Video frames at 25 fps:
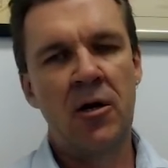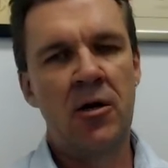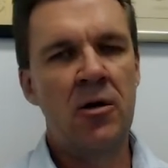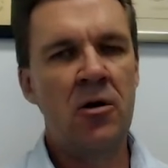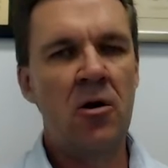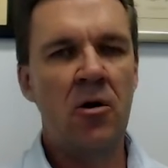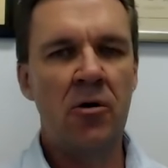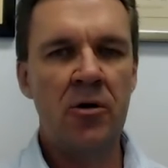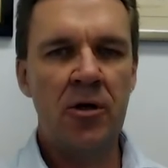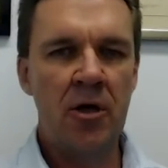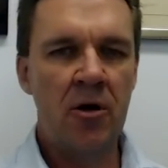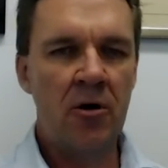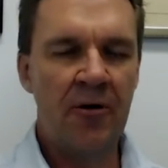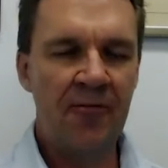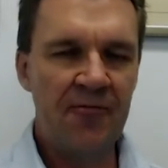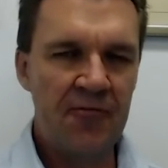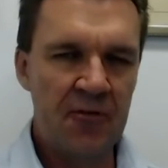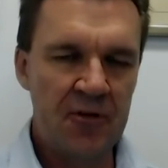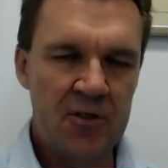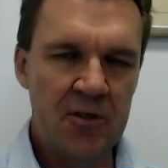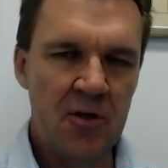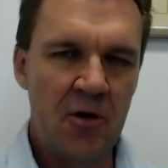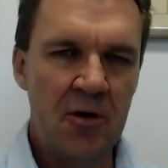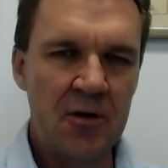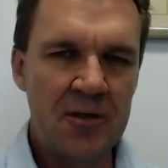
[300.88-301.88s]
to knock you off your
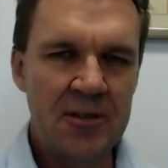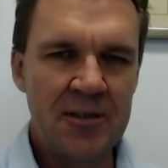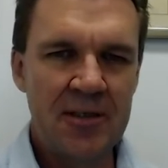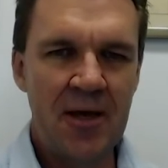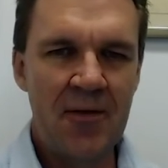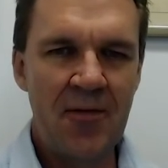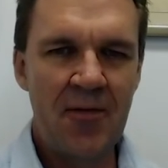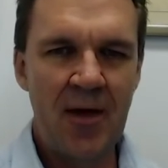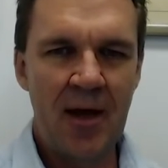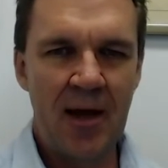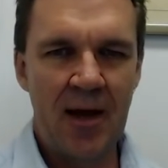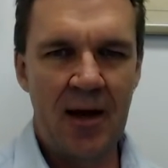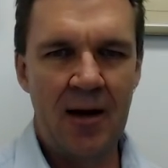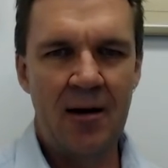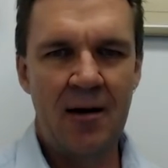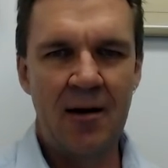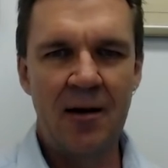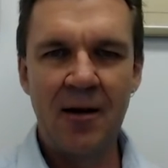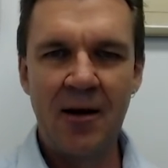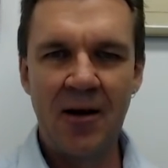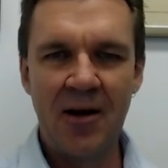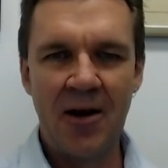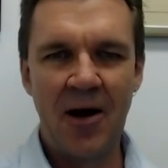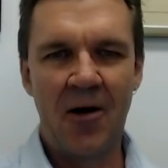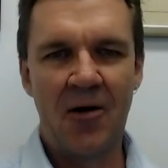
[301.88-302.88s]
socks, and then,
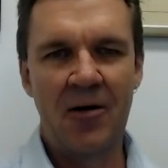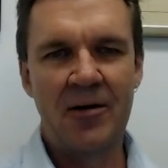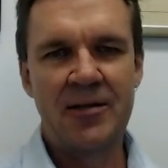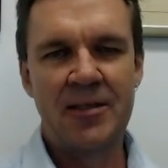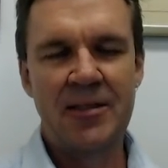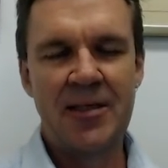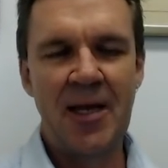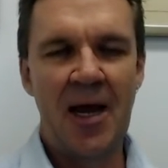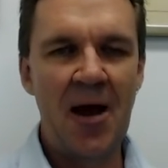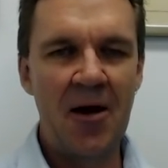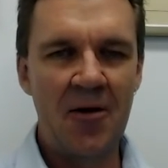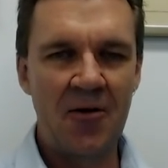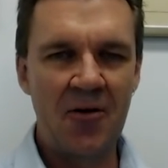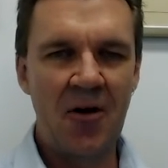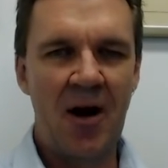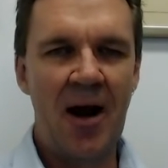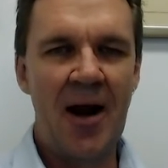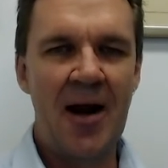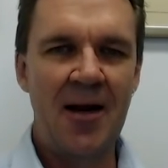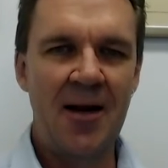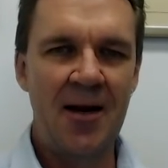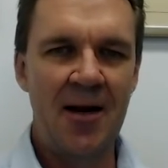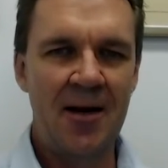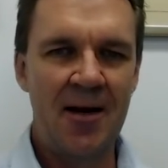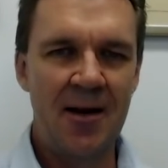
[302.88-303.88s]
you know, it's
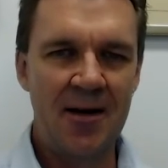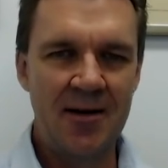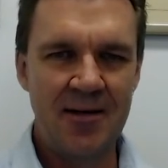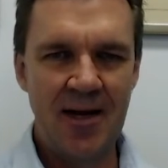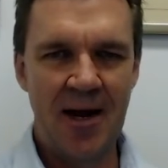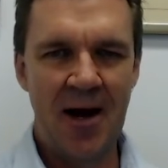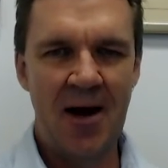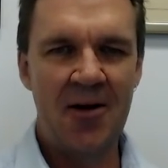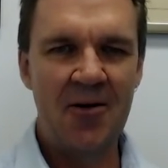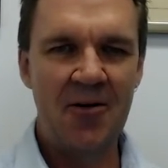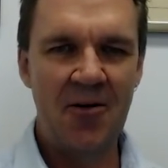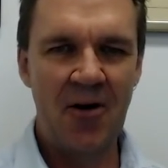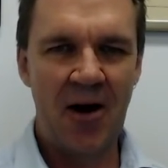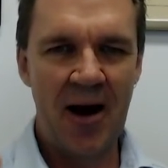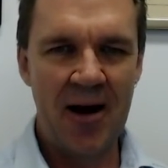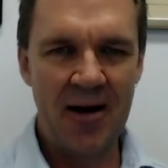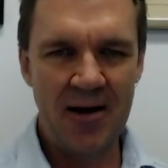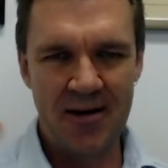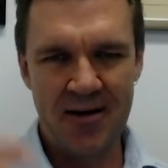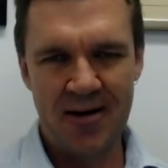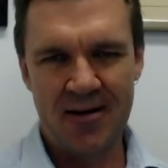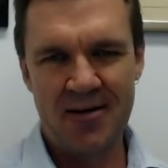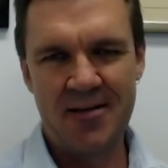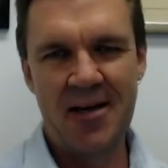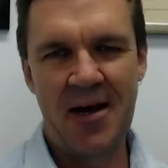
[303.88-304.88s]
downgraded and
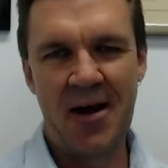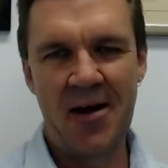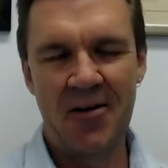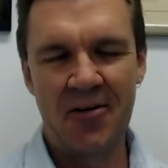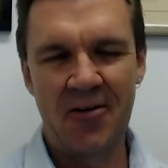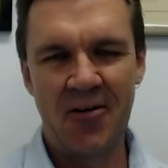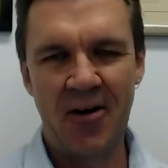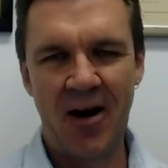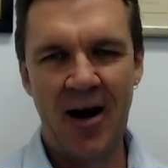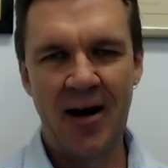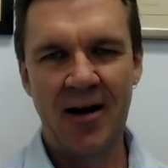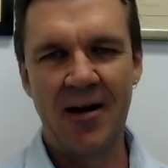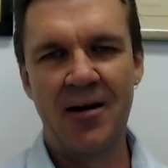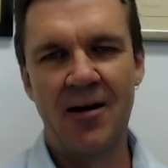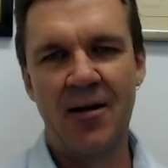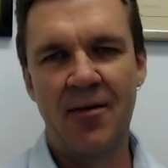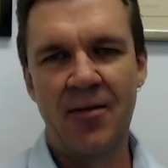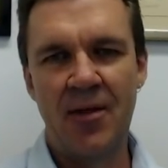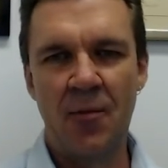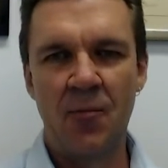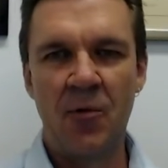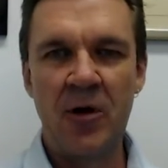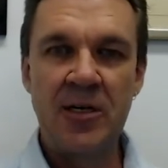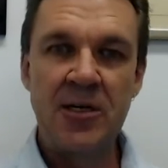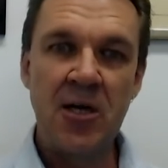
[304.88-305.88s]
downgraded and downgraded, and
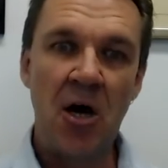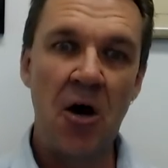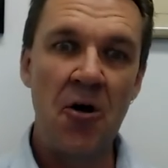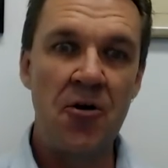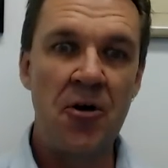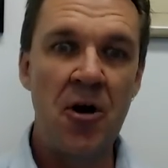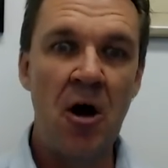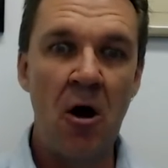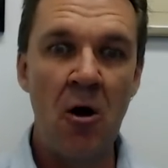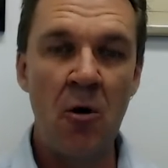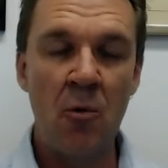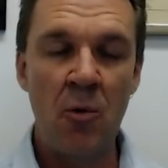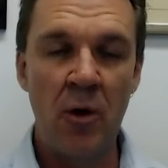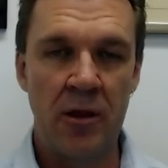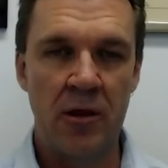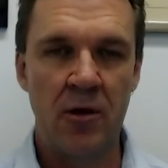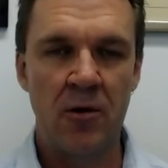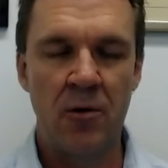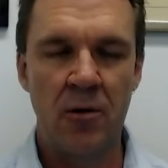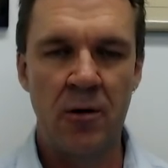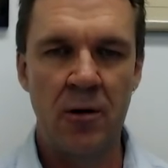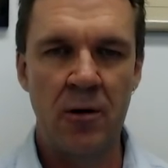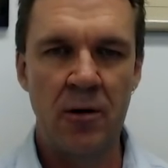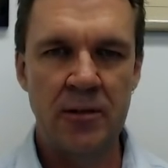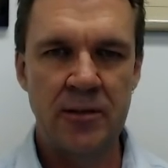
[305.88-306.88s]
then we don't know
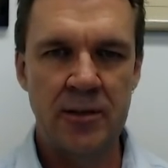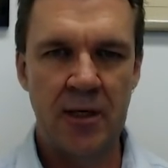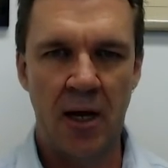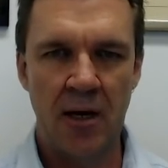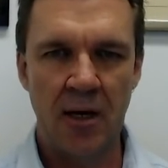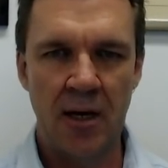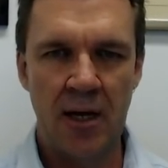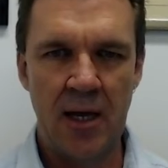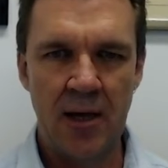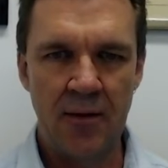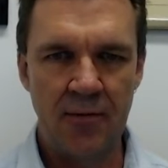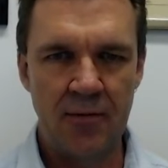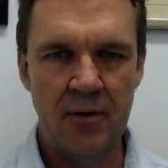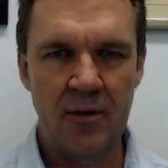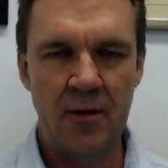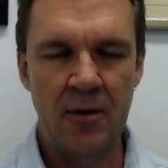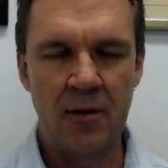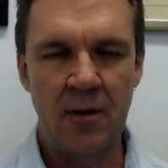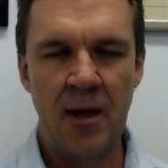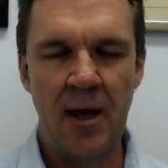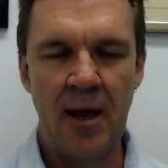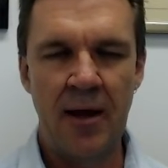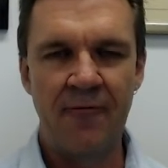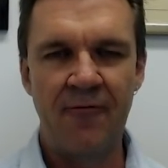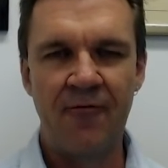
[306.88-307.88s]
whether it's going to hit the
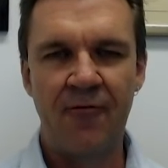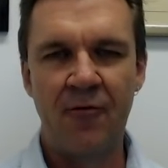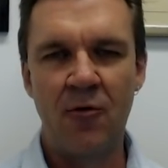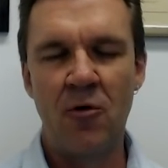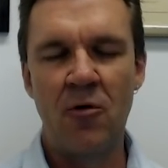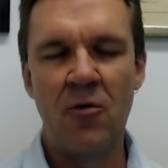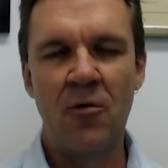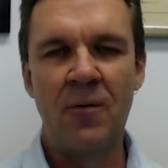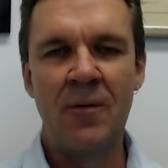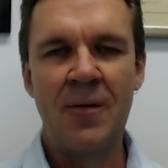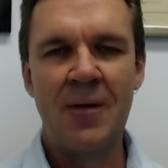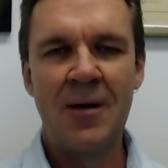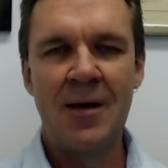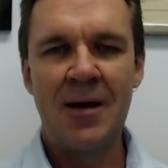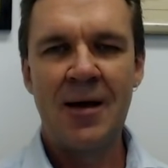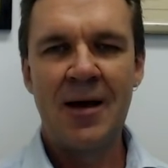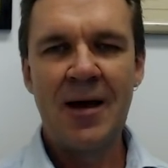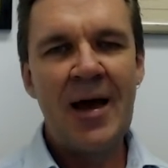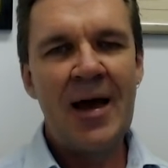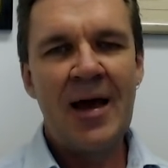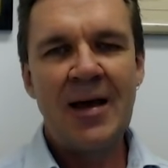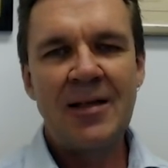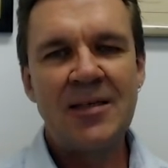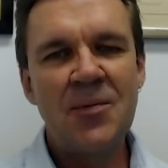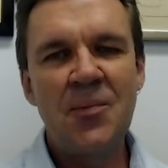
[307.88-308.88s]
landfall.
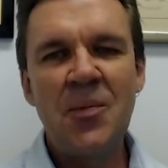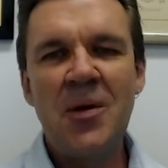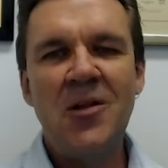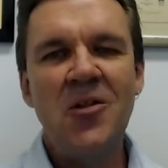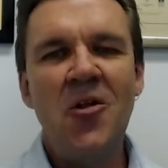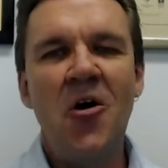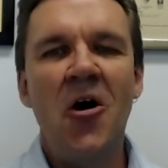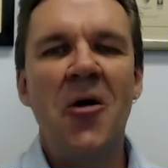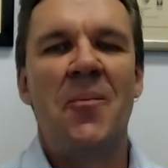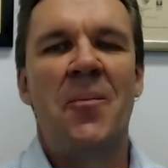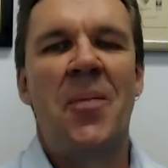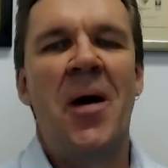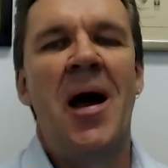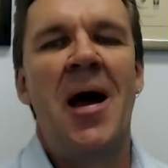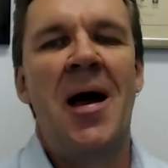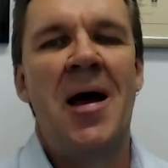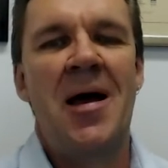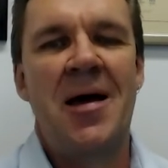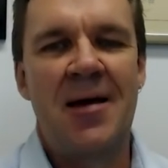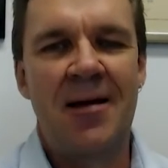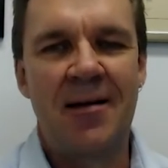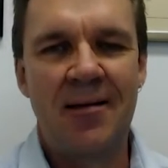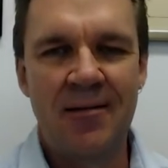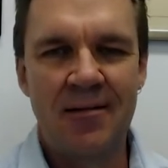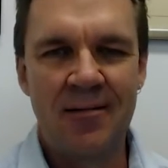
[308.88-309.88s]
It's a bit like
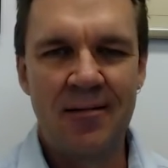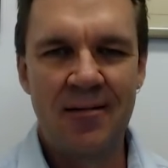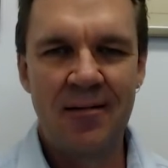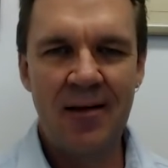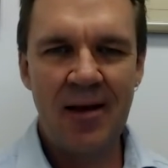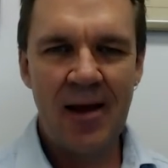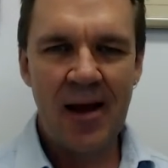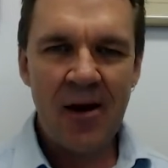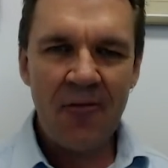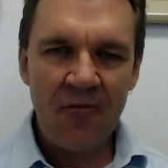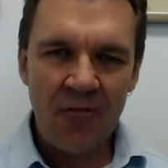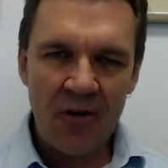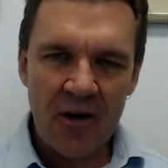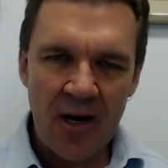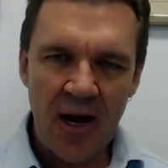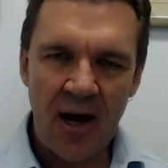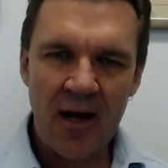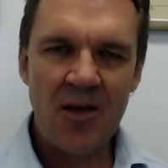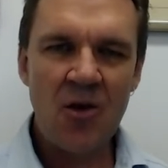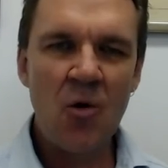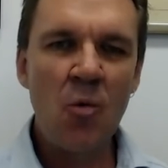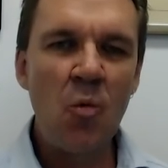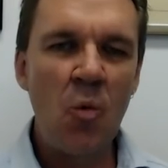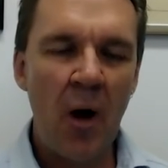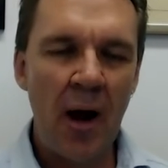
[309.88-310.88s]
pain. Every day
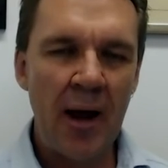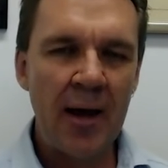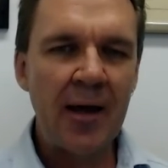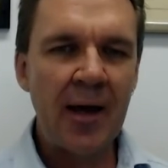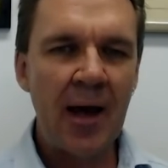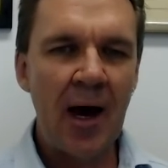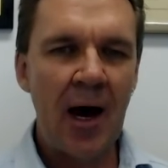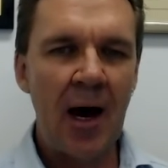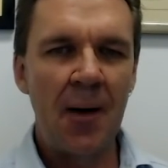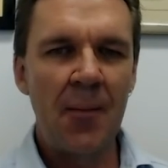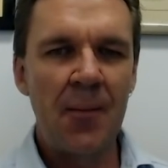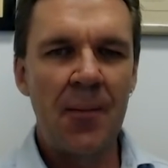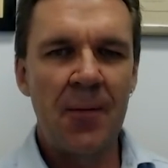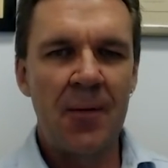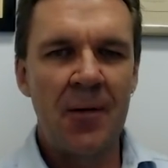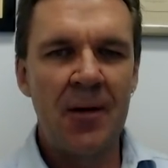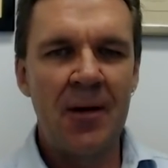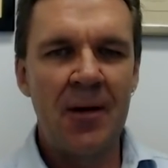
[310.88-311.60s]
you wake up,